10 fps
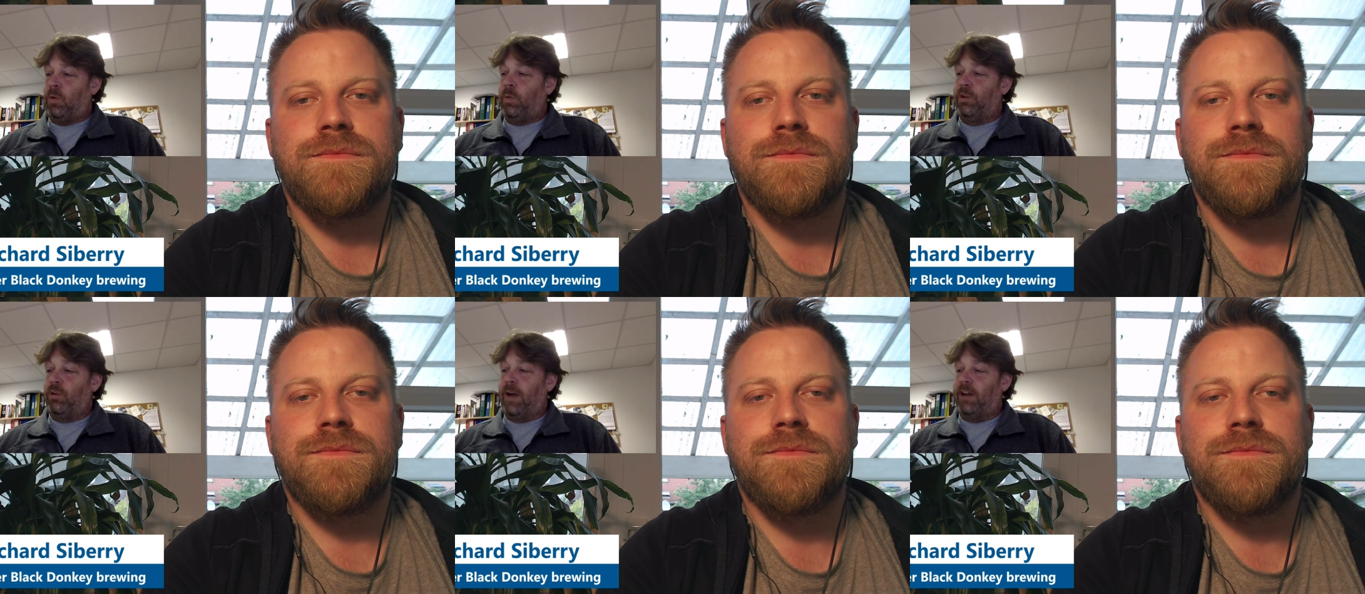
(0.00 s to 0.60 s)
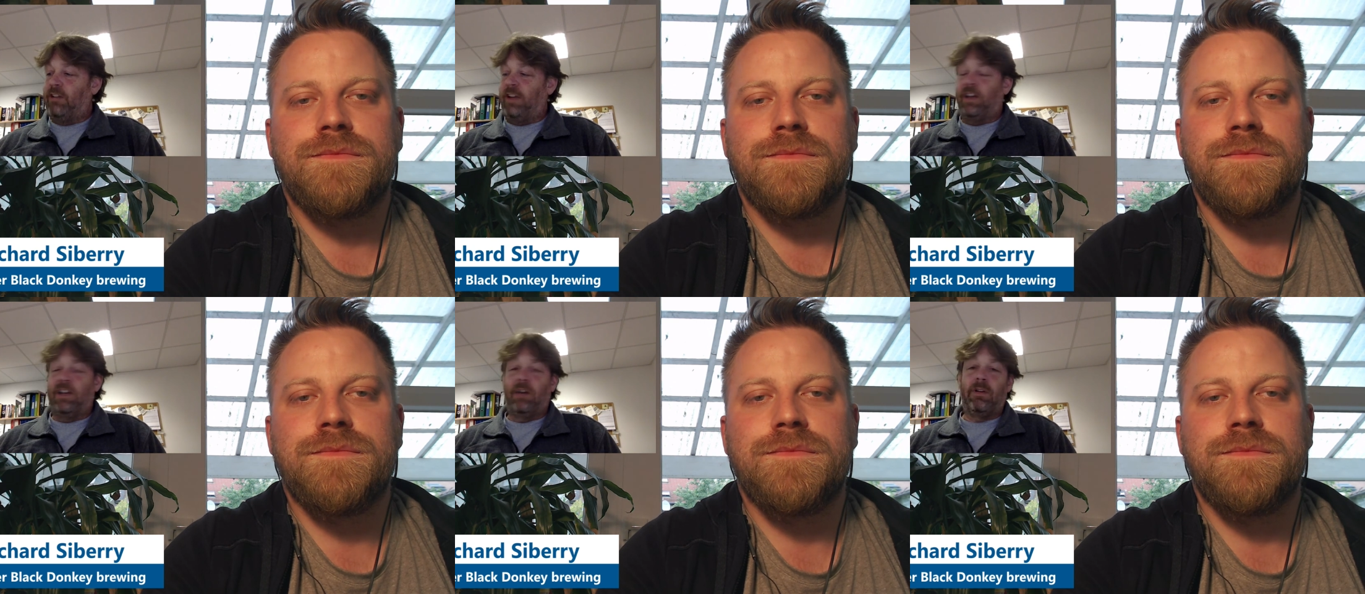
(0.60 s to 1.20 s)
Speaker 1: We do add a
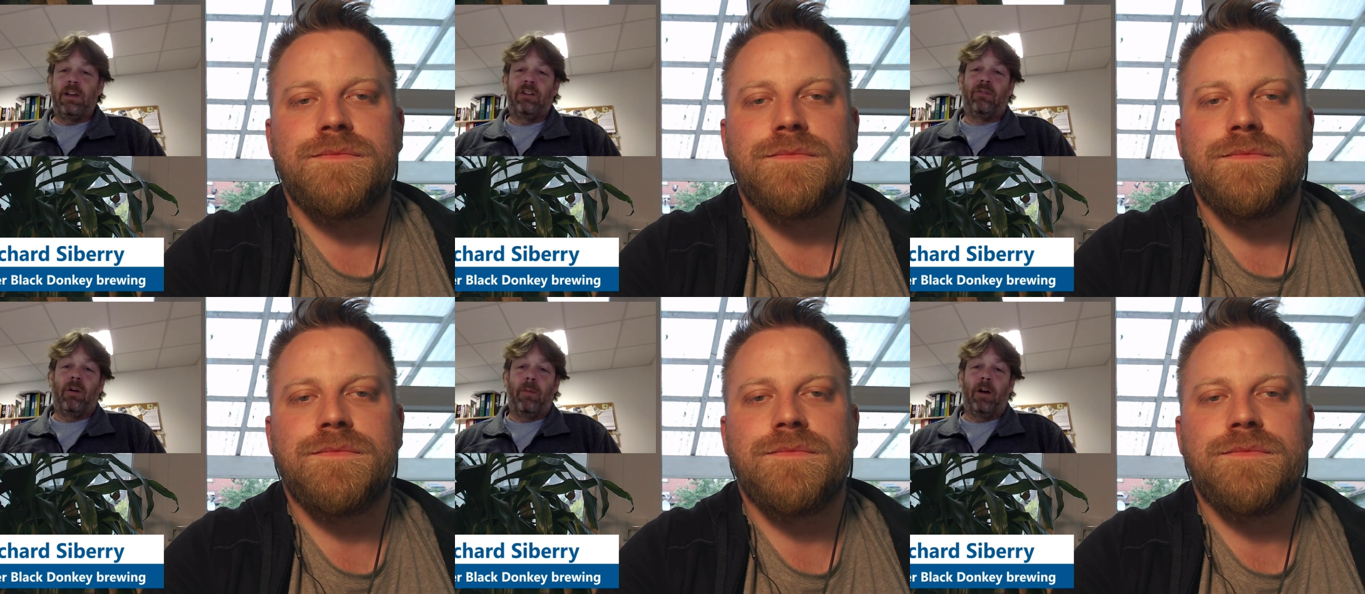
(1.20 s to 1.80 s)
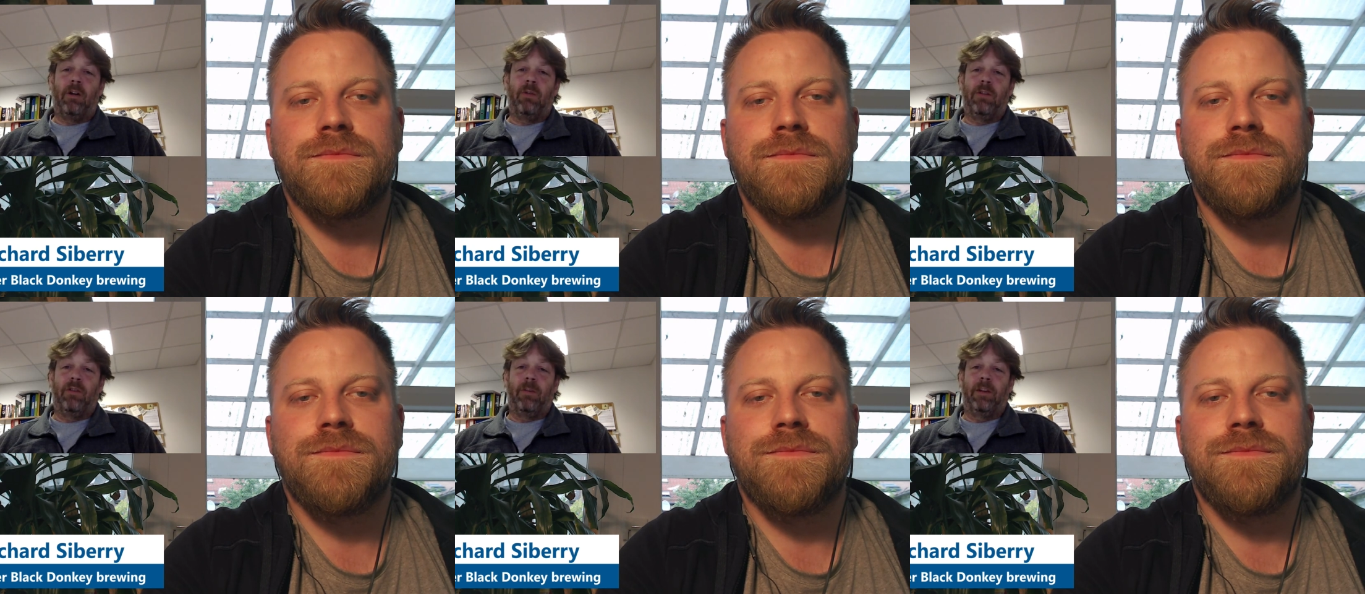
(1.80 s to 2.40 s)
secondary yeast for our bottle
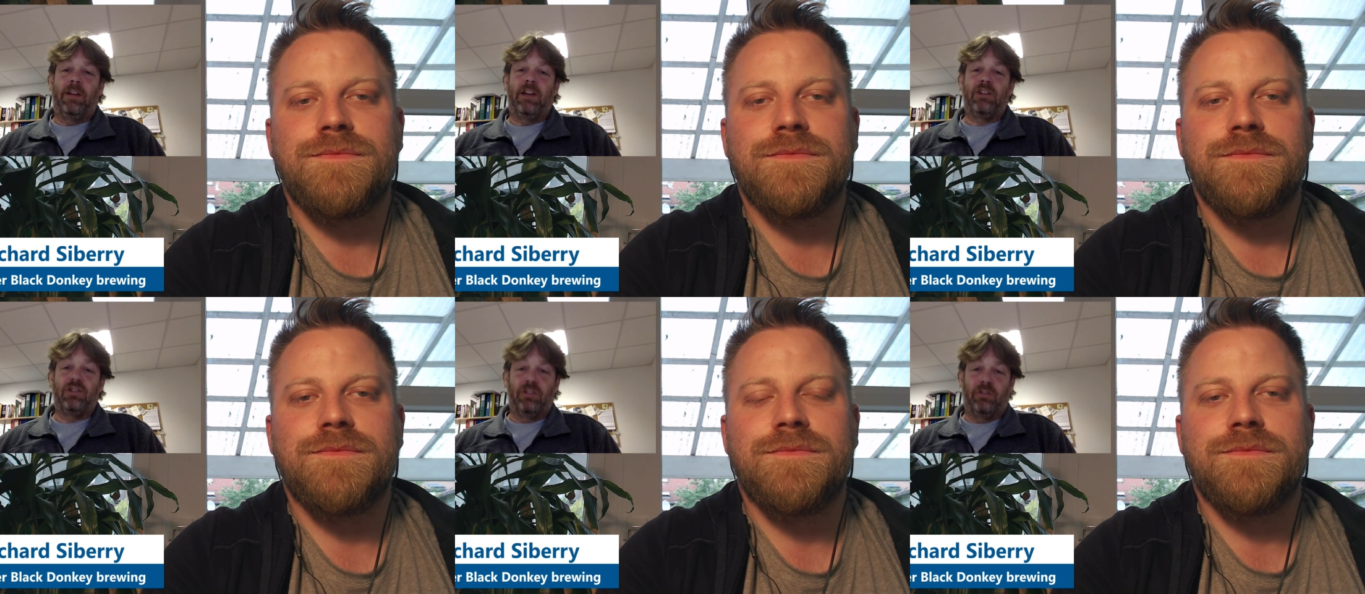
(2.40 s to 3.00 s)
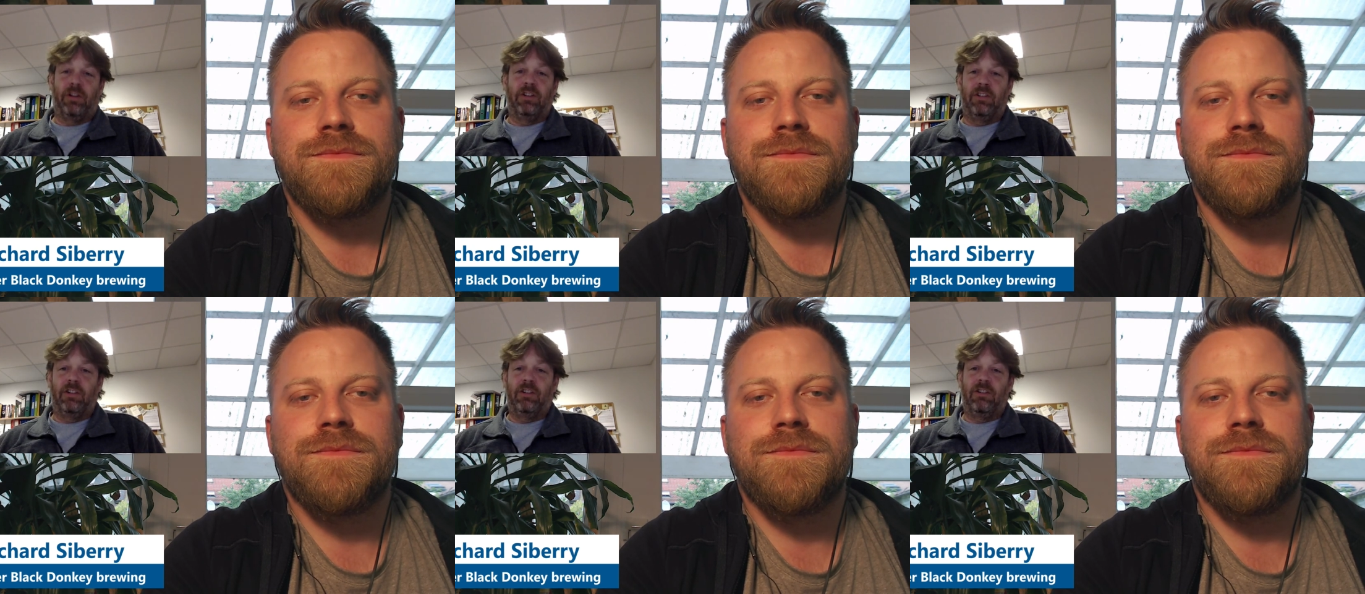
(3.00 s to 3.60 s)
re-fermentation just for
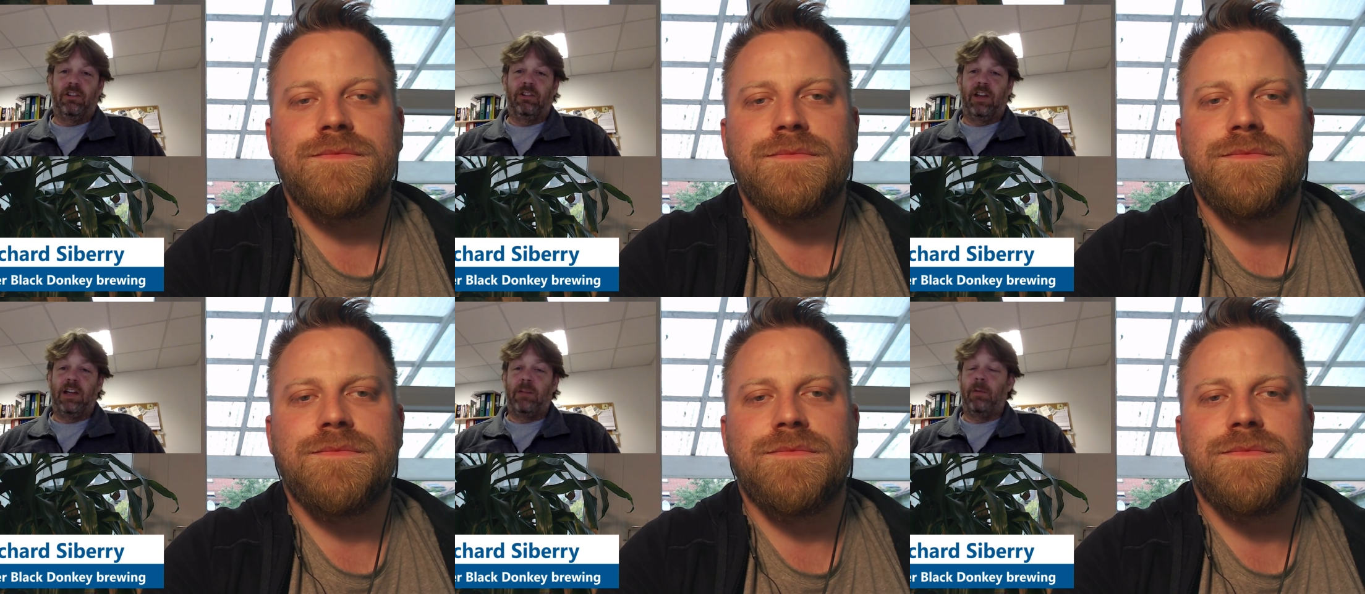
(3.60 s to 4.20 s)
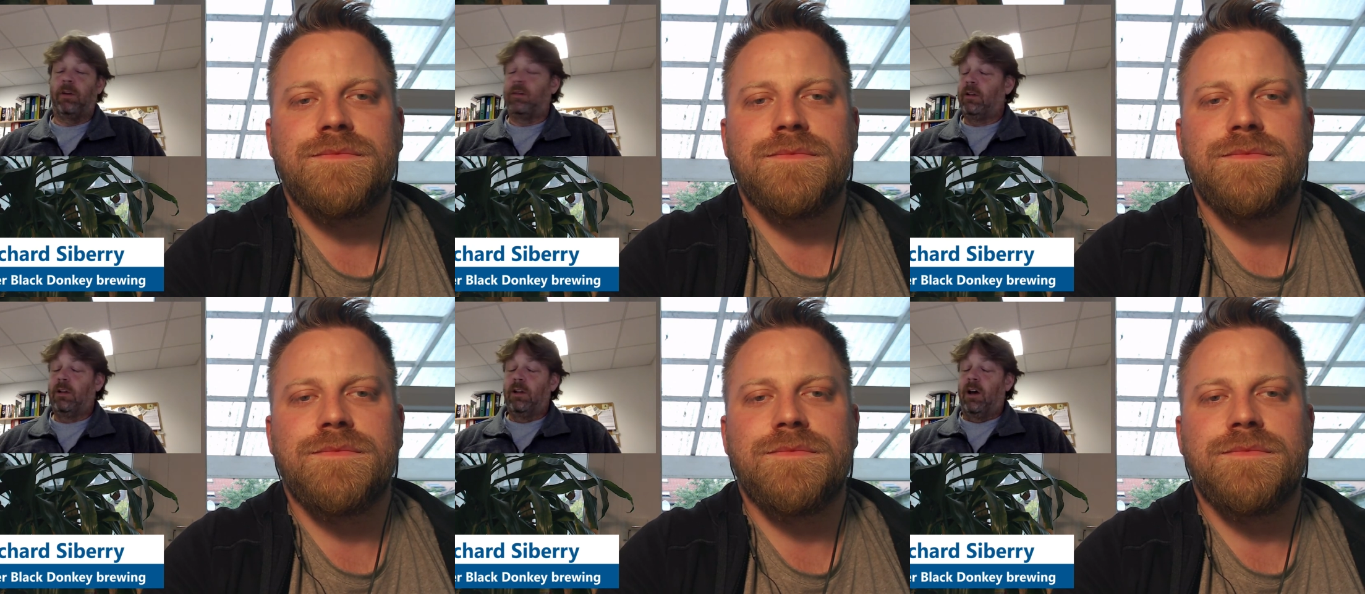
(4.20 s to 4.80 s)
consistency's sake. But
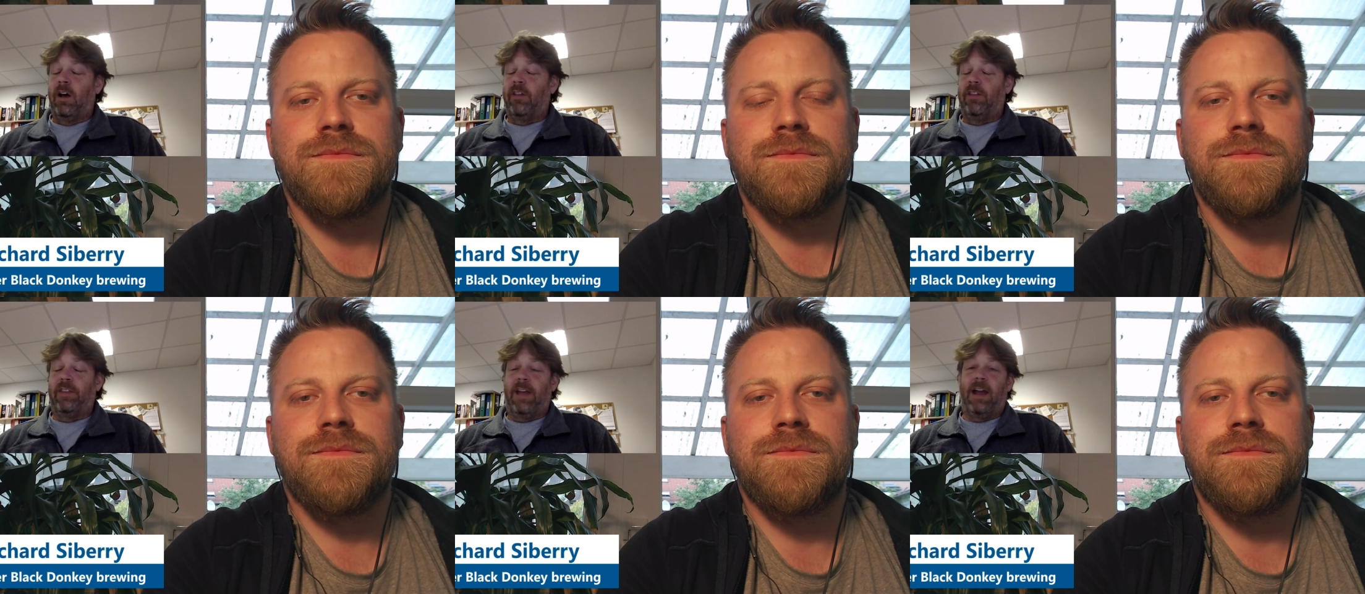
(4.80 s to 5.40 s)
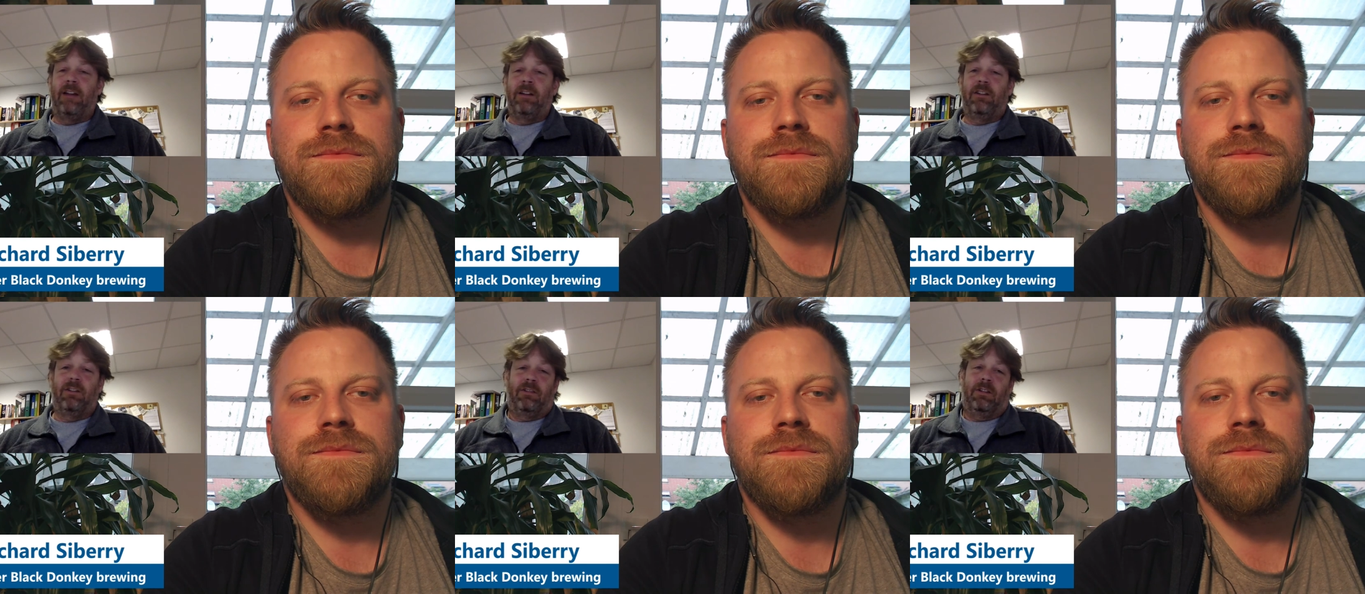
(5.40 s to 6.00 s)
other than that,
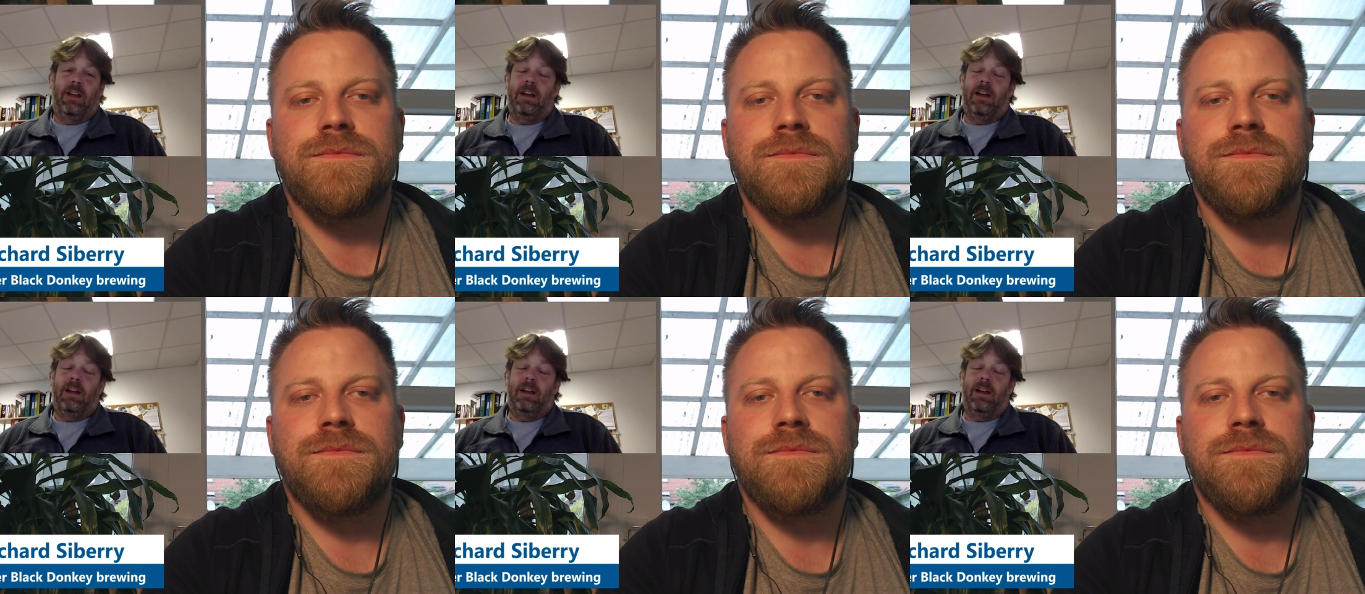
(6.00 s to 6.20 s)
it's